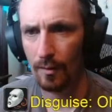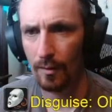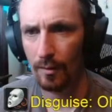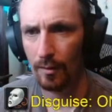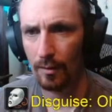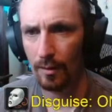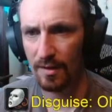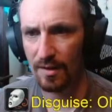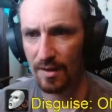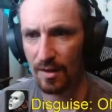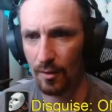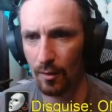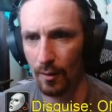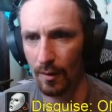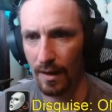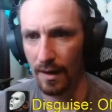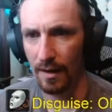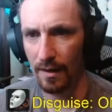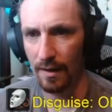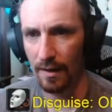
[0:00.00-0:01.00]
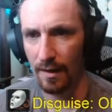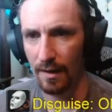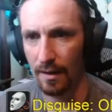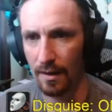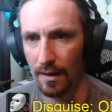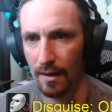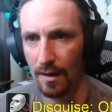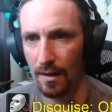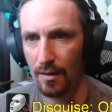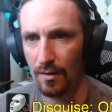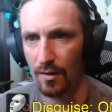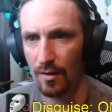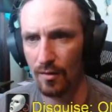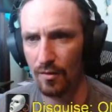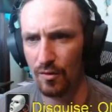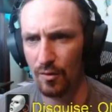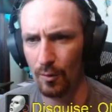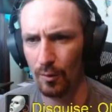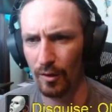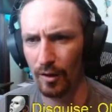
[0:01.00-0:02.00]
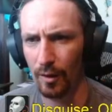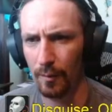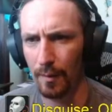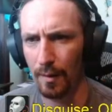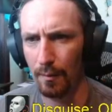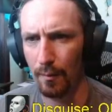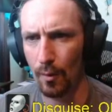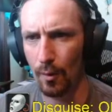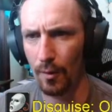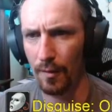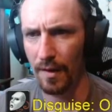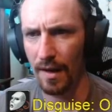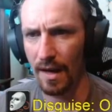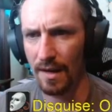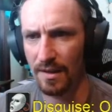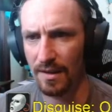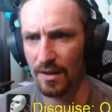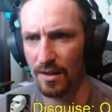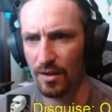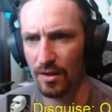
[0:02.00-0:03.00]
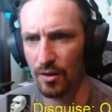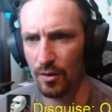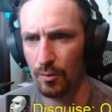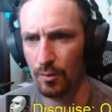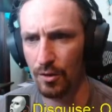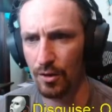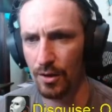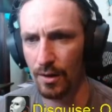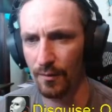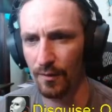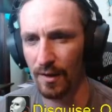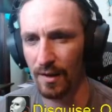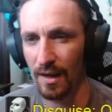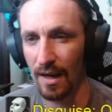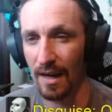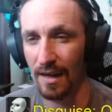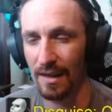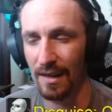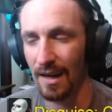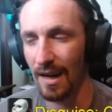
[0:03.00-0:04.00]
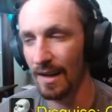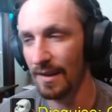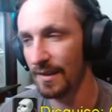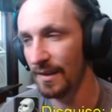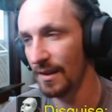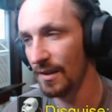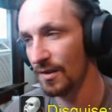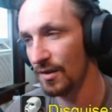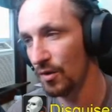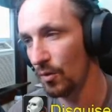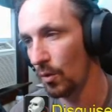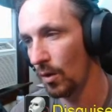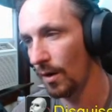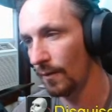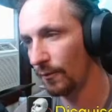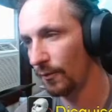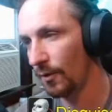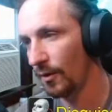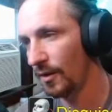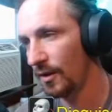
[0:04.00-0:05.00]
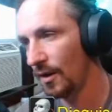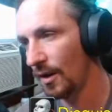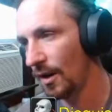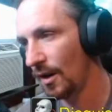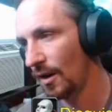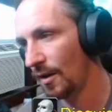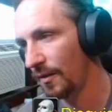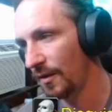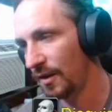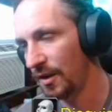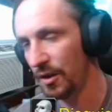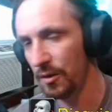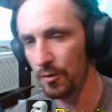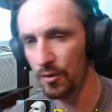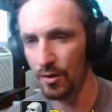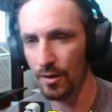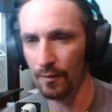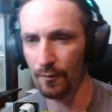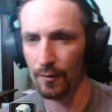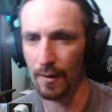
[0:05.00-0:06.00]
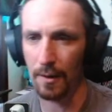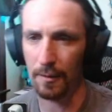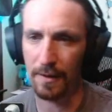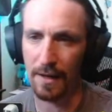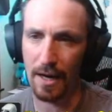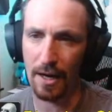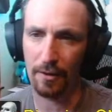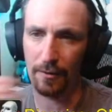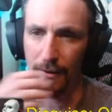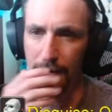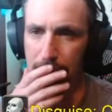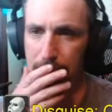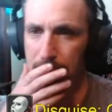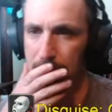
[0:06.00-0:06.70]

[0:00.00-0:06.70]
Let's go ahead and do a little bit more of that hue shifting. Any ideas you want for the hue shift, Raukangren?